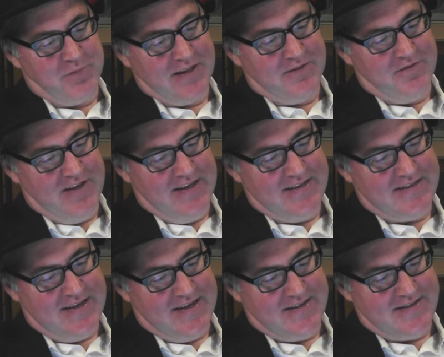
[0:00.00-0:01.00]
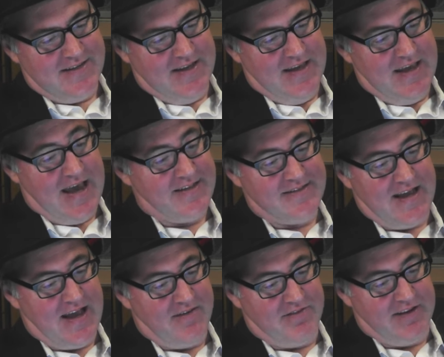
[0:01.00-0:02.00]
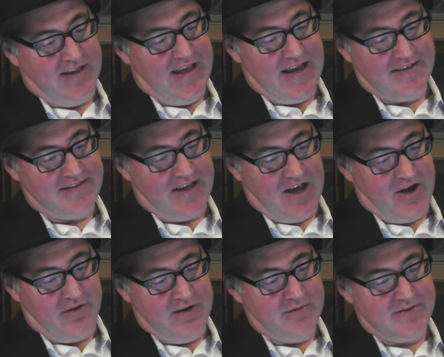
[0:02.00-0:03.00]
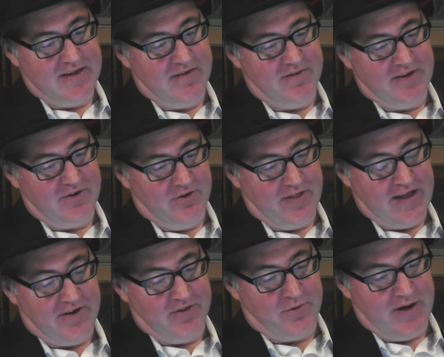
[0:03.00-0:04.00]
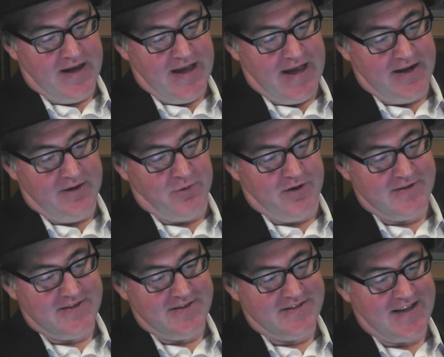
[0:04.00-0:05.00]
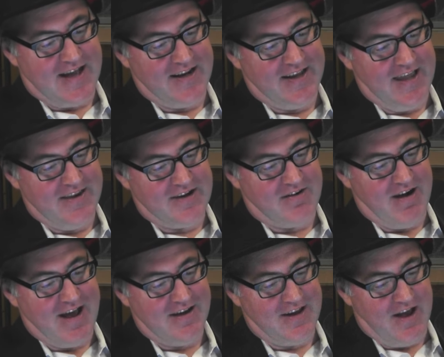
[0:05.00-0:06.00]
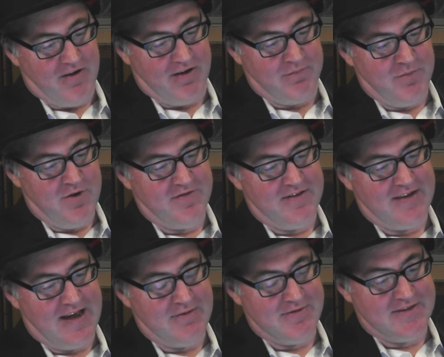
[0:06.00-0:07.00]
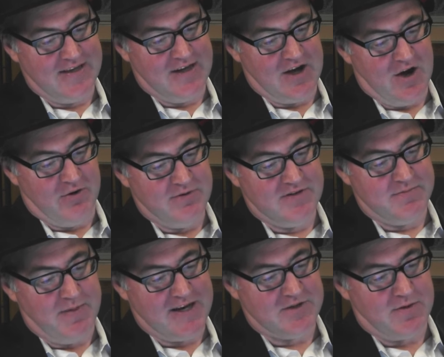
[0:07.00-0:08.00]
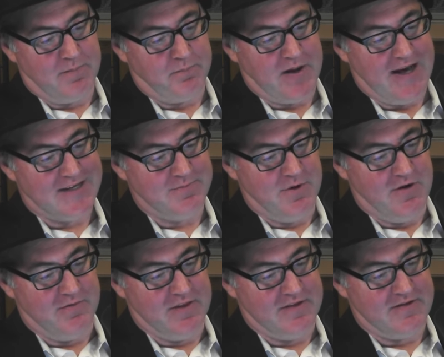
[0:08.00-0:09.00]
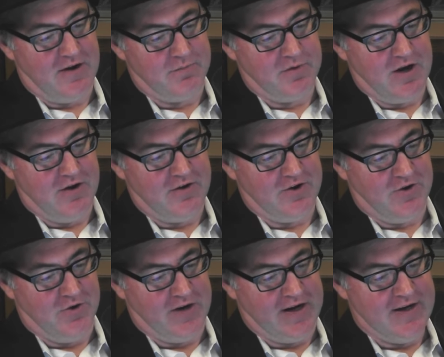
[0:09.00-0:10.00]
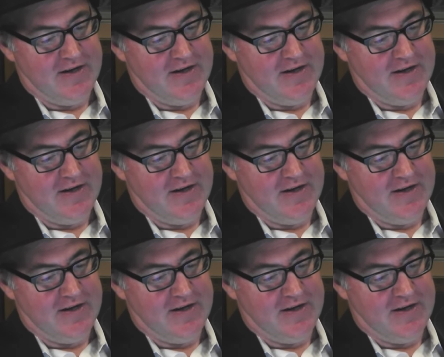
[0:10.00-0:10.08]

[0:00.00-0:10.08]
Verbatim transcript: Vinnie says he had to have it. He had to go. He was giving it all that on the way out. He was started getting the crowd going. Mervyn Day was in goal. He smashed one past Mervyn in the top corner.